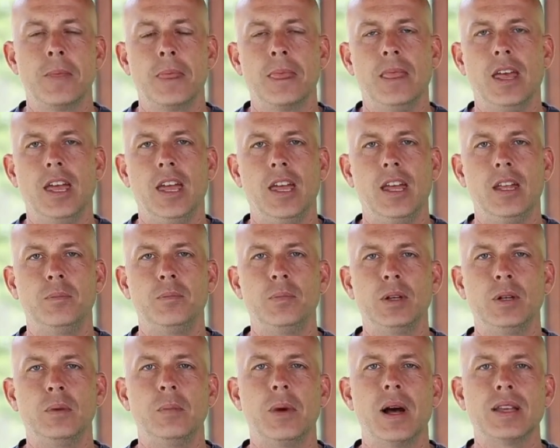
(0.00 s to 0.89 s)
and
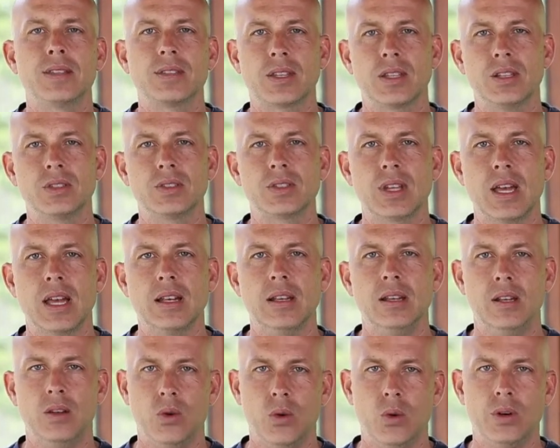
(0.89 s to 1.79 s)
build my skill set
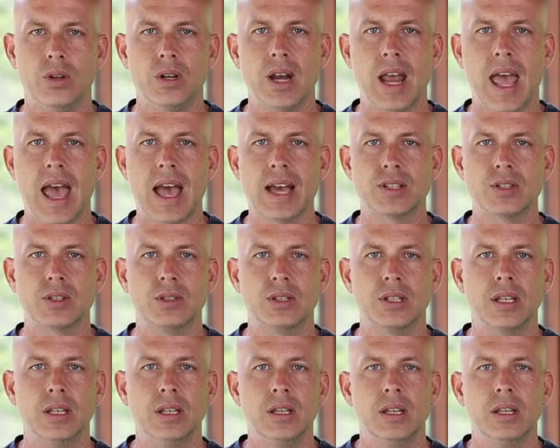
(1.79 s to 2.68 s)
in order to
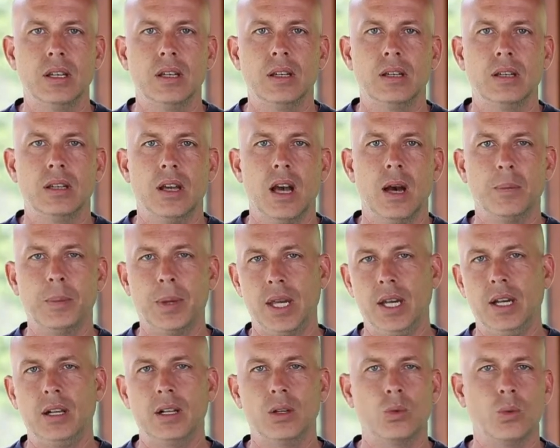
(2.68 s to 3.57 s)
actually
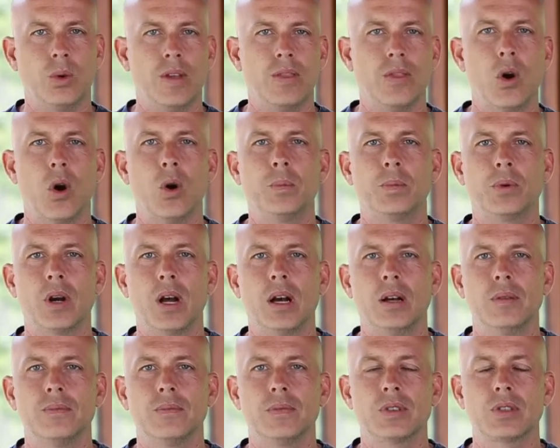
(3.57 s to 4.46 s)
appear with Oprah.
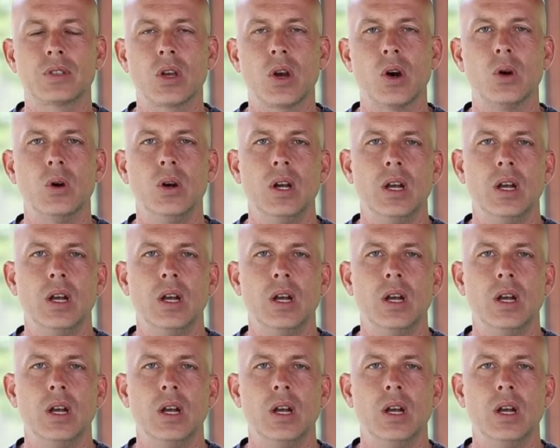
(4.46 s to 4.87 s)
So